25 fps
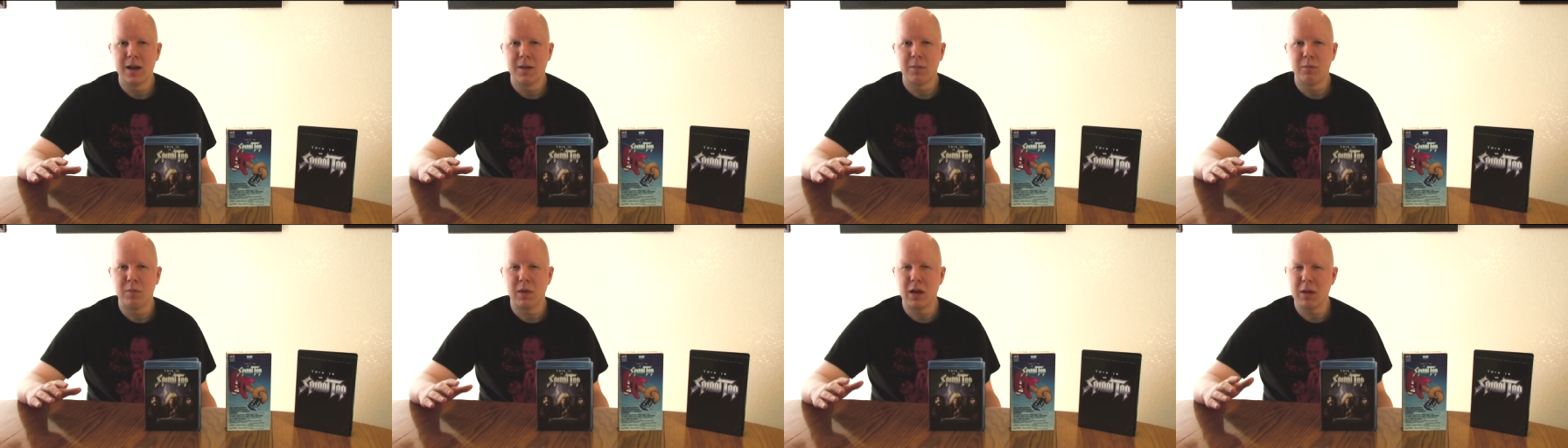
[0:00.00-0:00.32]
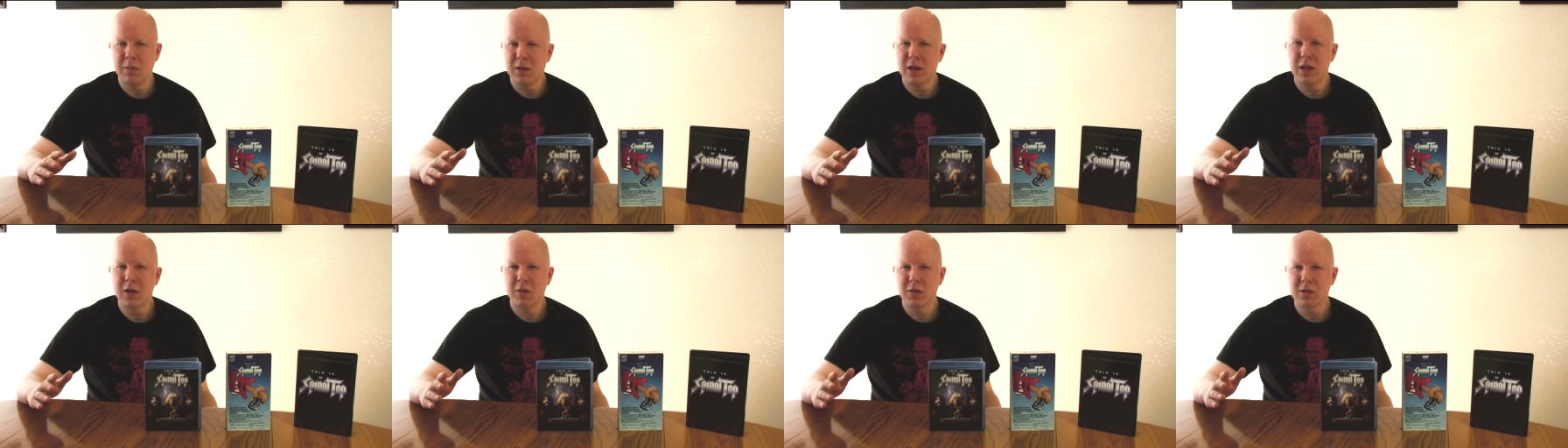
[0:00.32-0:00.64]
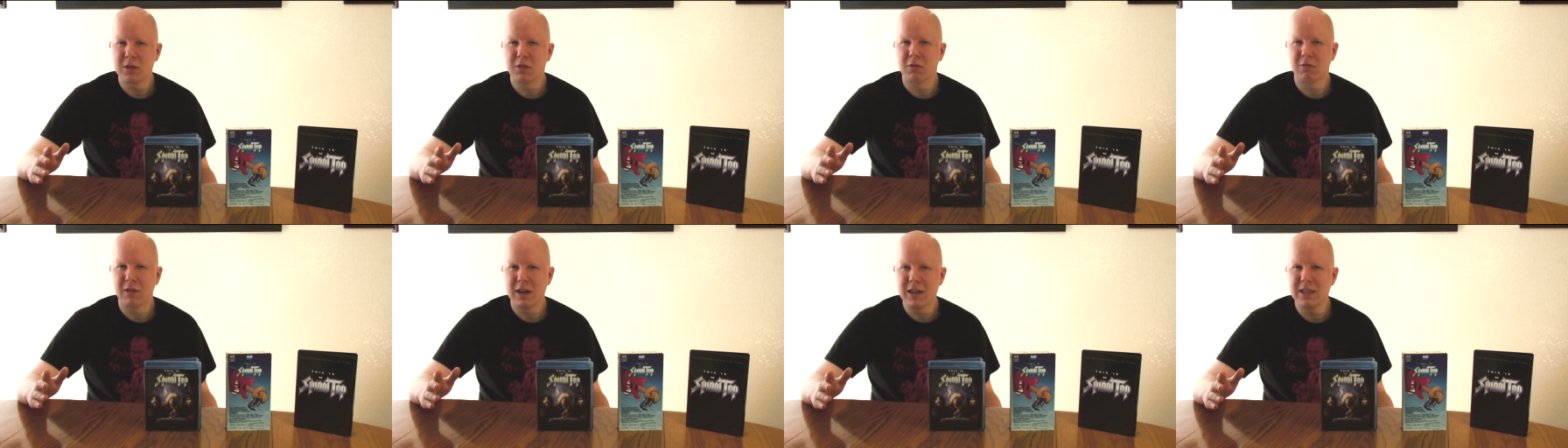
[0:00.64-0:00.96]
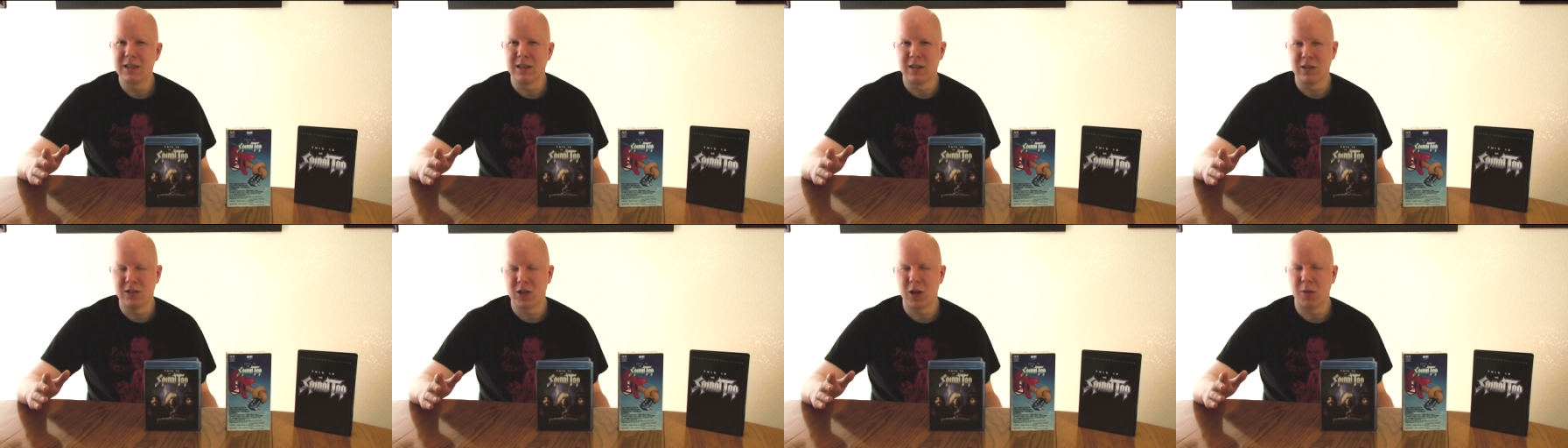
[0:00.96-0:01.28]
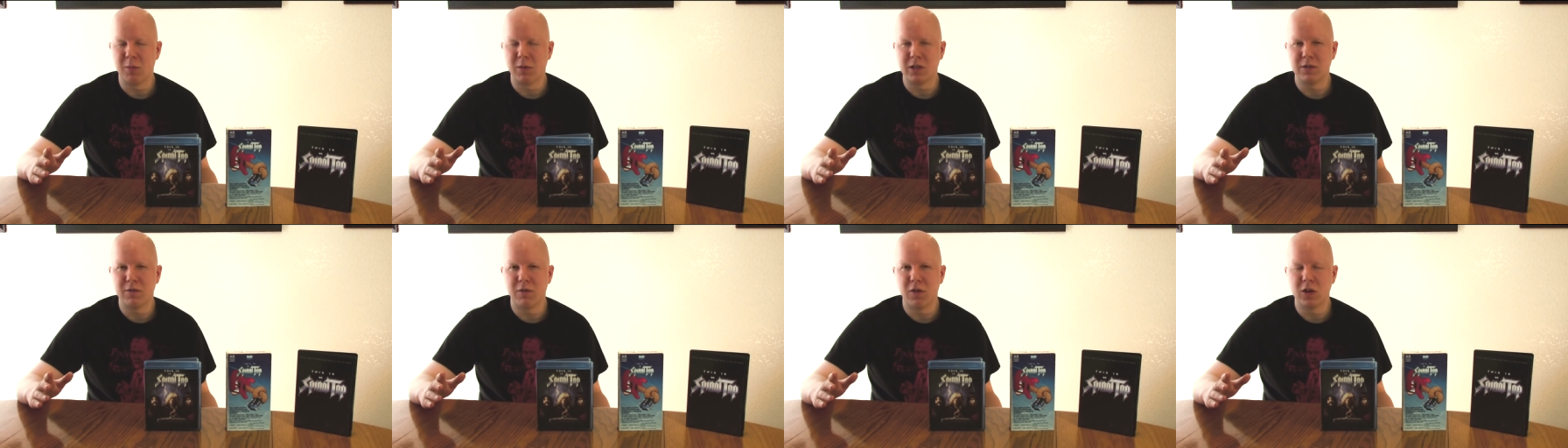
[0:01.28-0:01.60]
Maybe there was a reason so
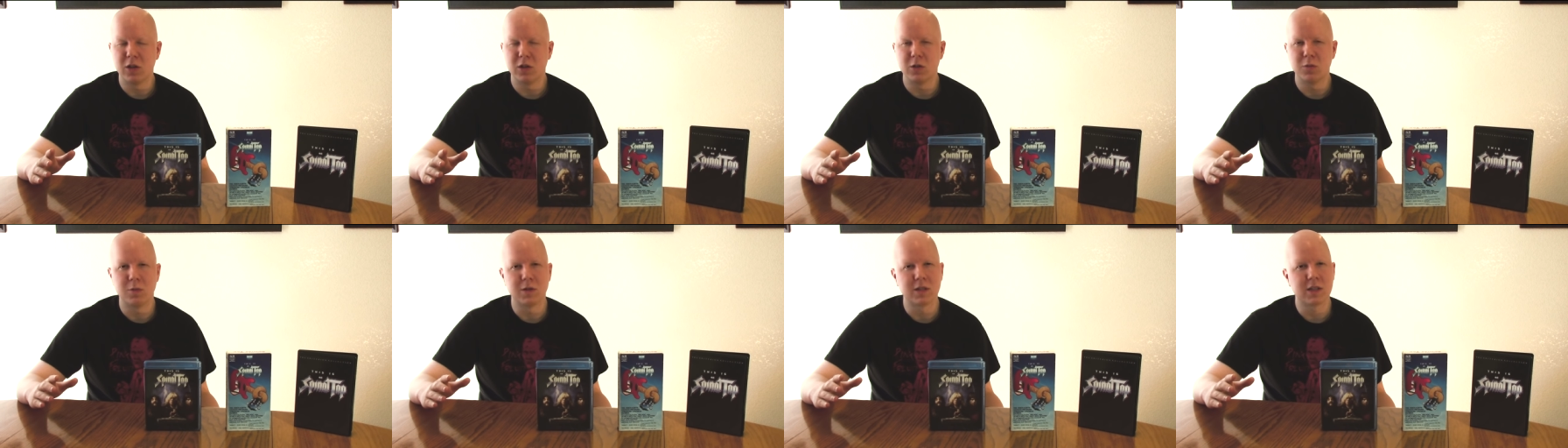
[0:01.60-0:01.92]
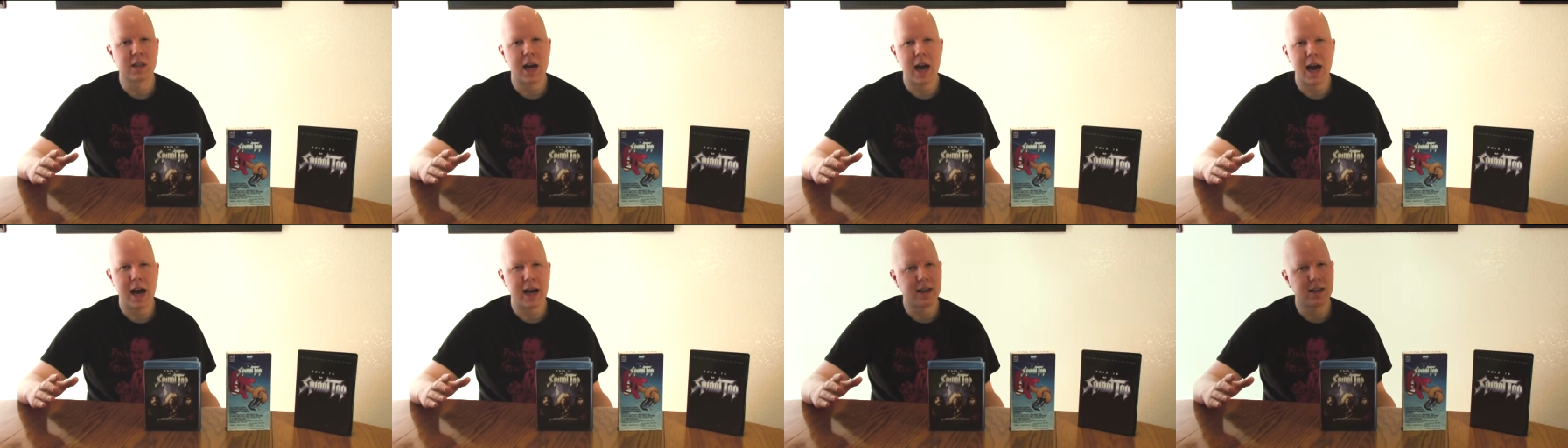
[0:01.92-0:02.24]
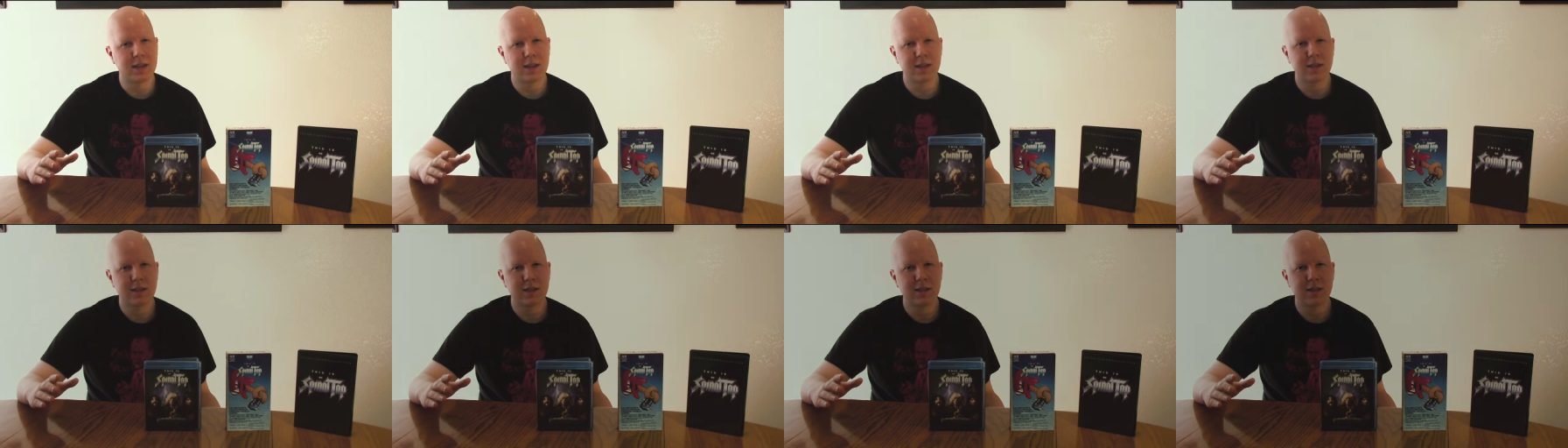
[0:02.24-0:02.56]
much footage was cut.